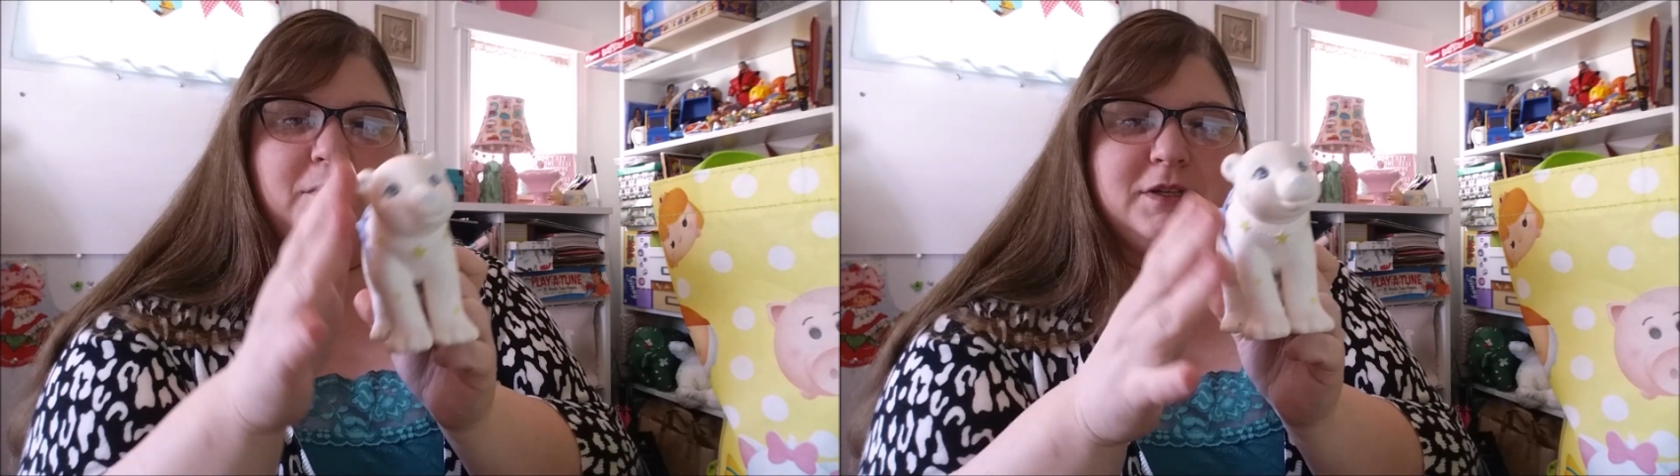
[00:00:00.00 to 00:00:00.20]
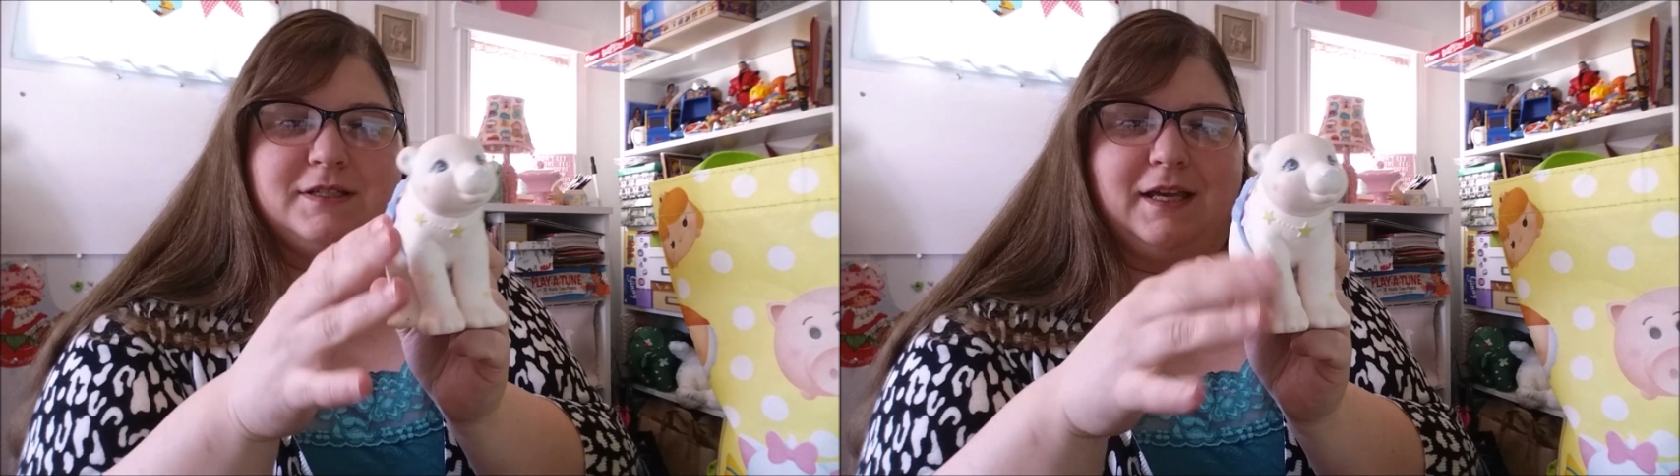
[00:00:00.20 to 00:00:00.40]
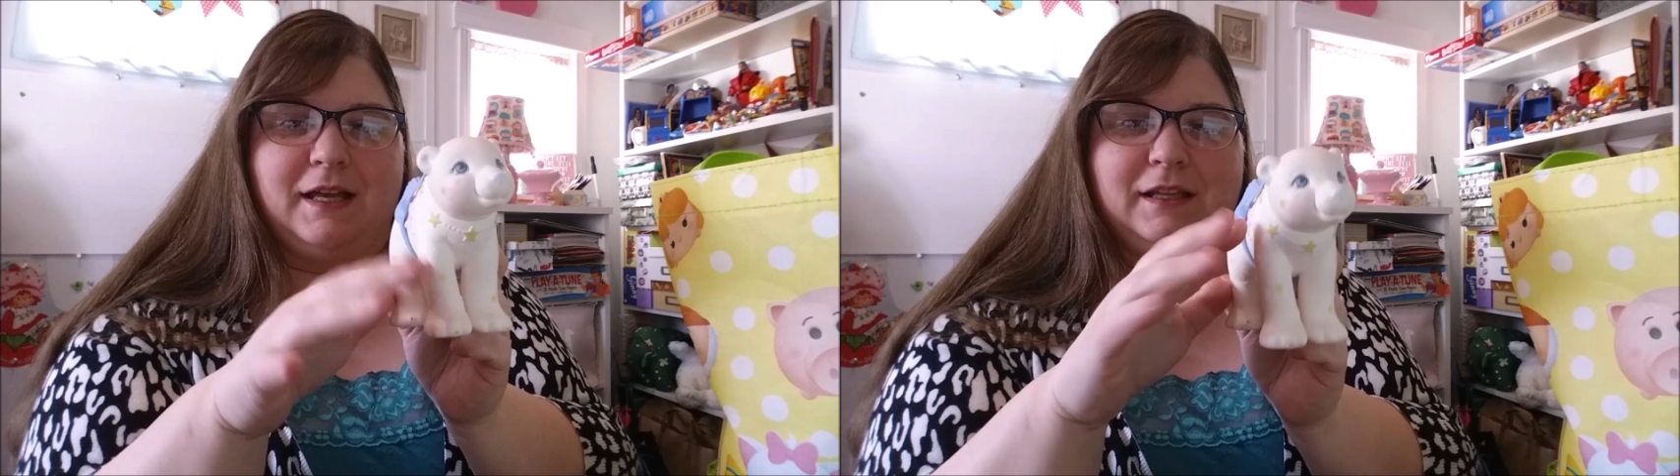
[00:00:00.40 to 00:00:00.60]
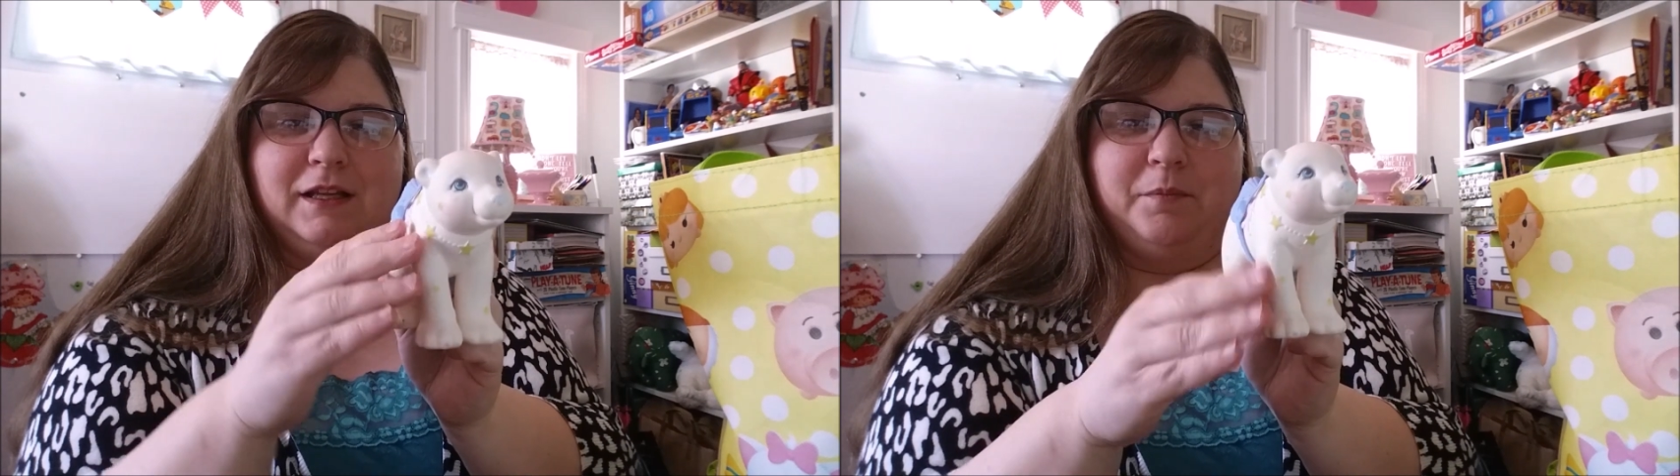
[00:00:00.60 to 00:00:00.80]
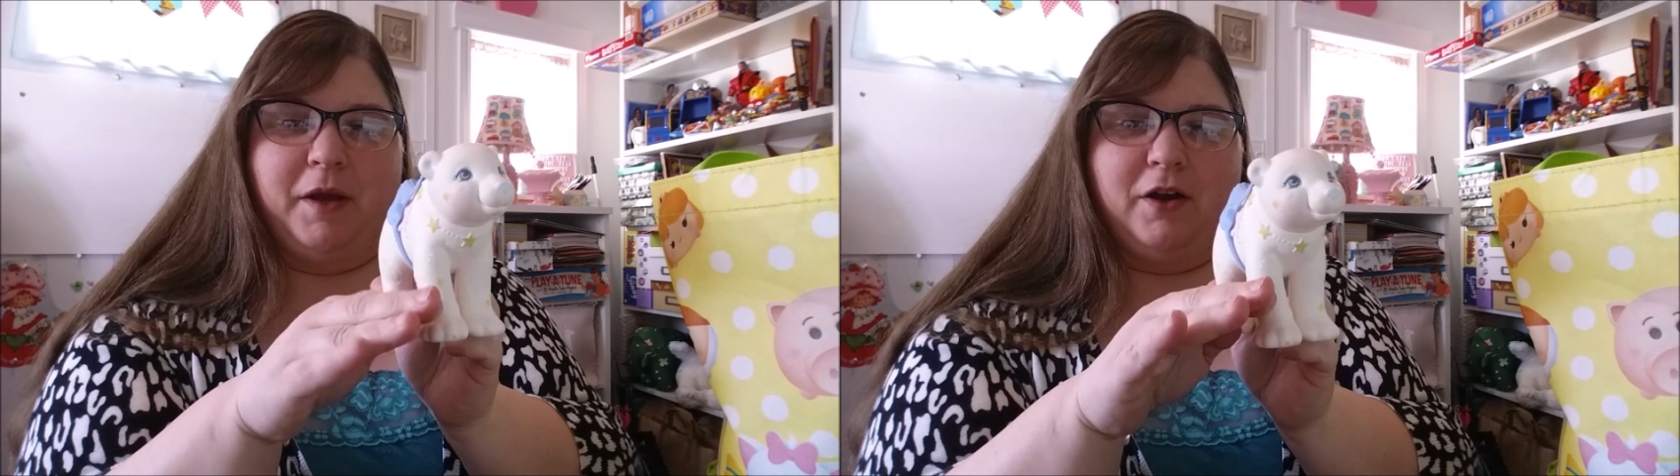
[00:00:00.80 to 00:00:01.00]
which is like a
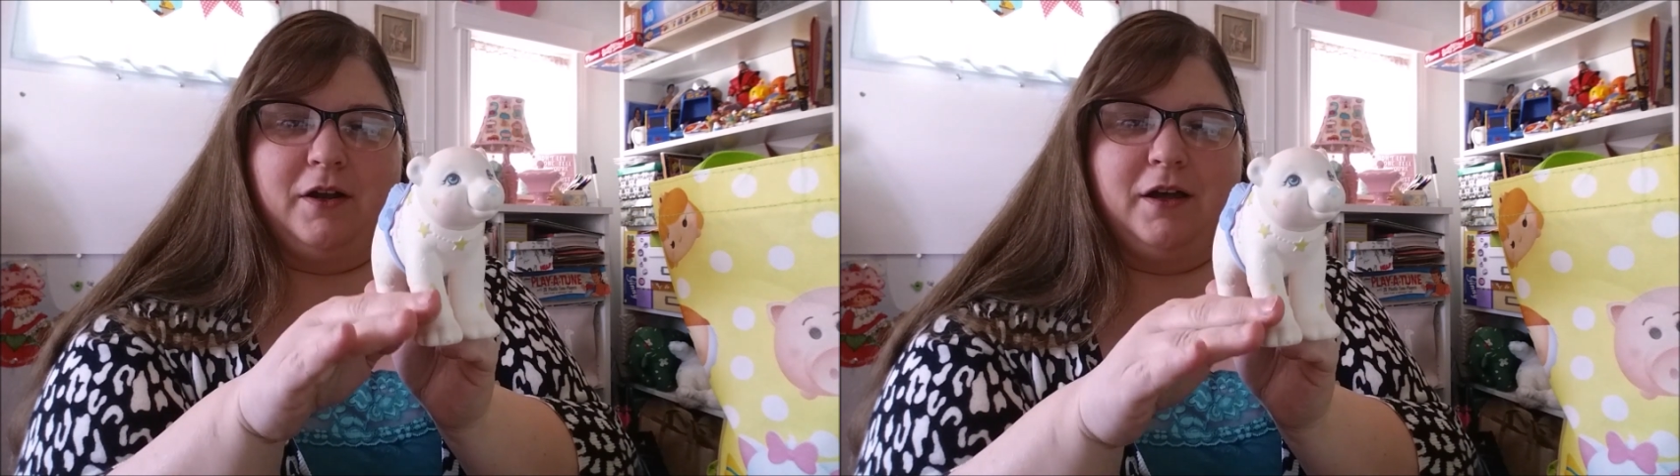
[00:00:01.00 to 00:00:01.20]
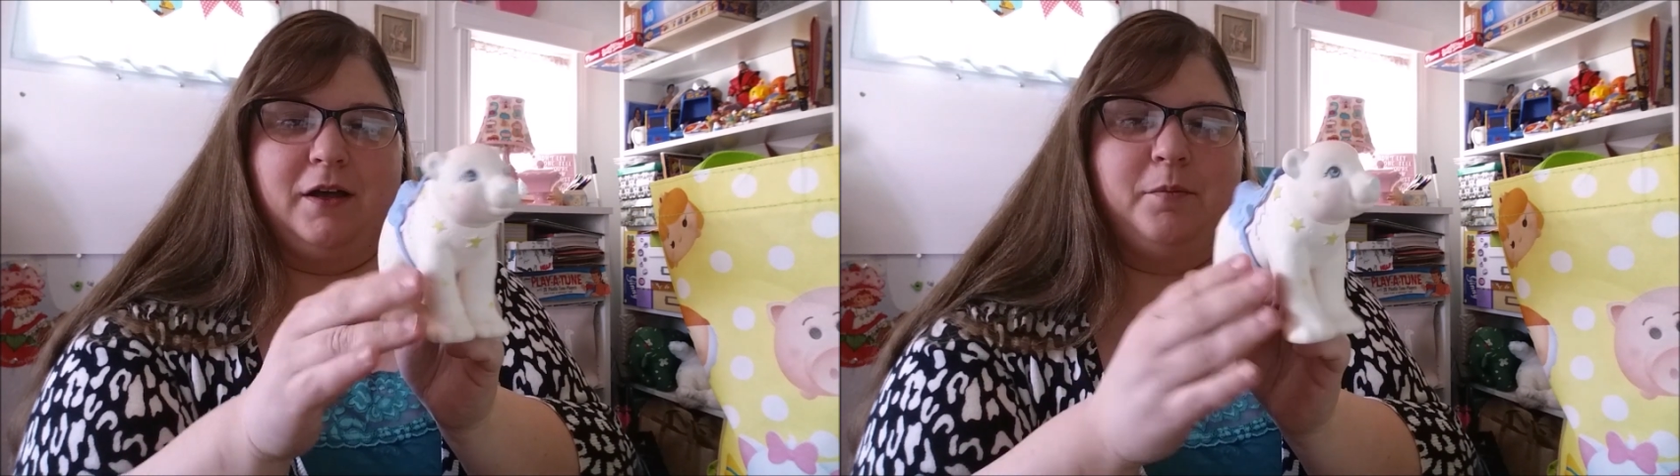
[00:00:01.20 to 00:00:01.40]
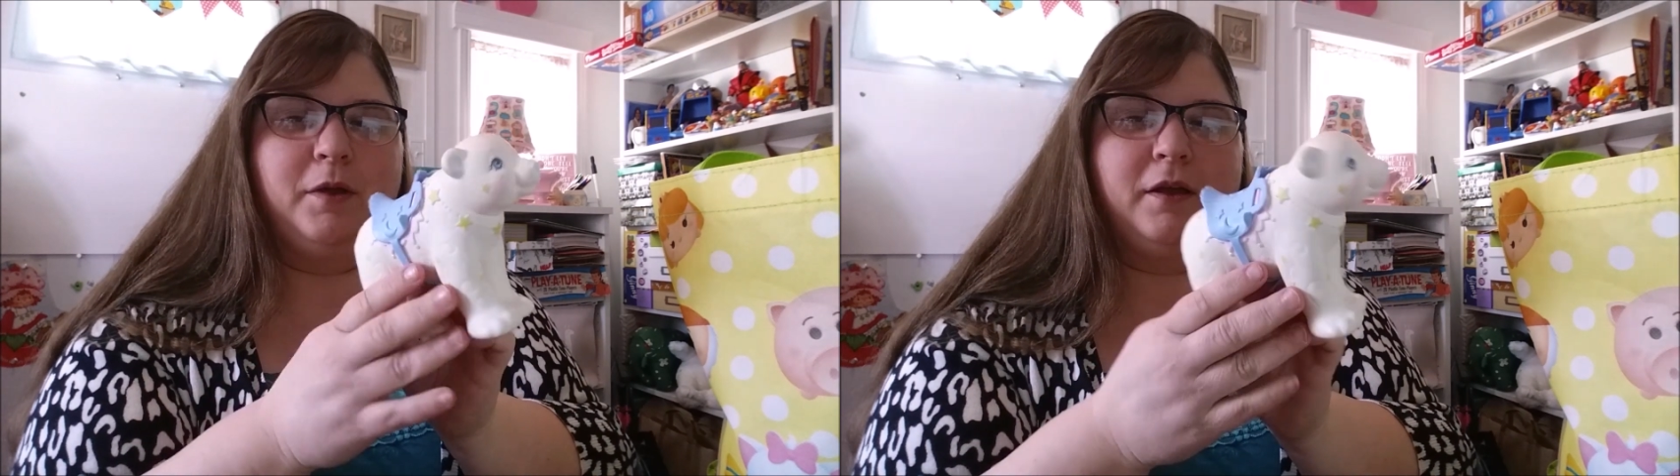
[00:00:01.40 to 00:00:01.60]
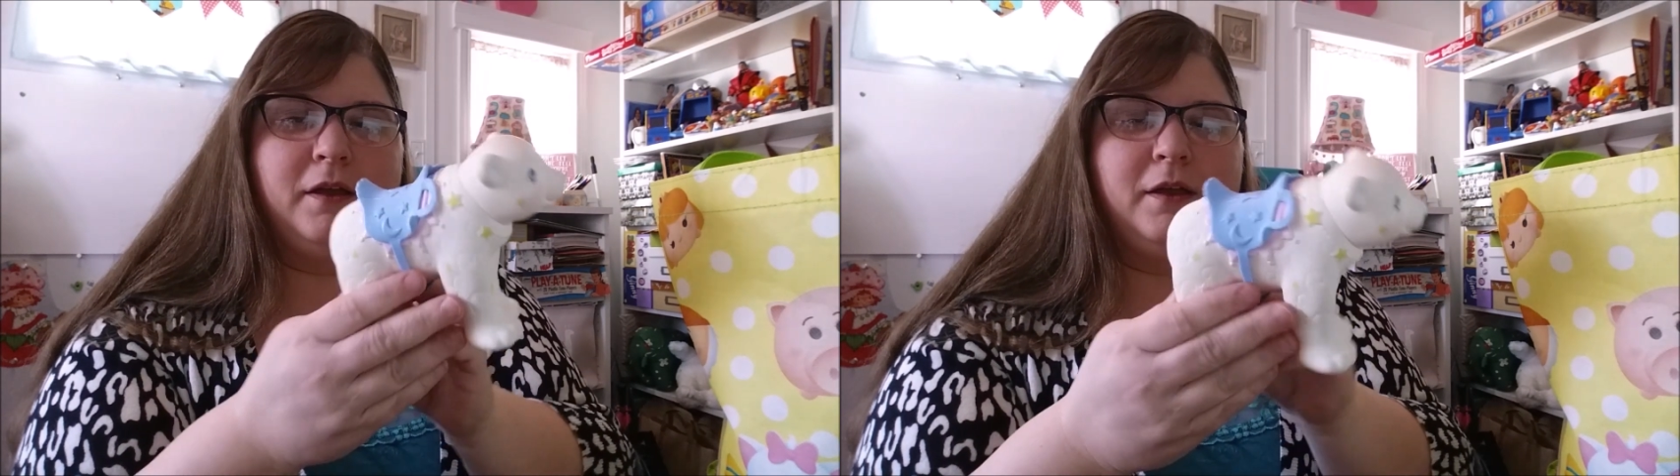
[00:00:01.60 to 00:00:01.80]
little bear cub,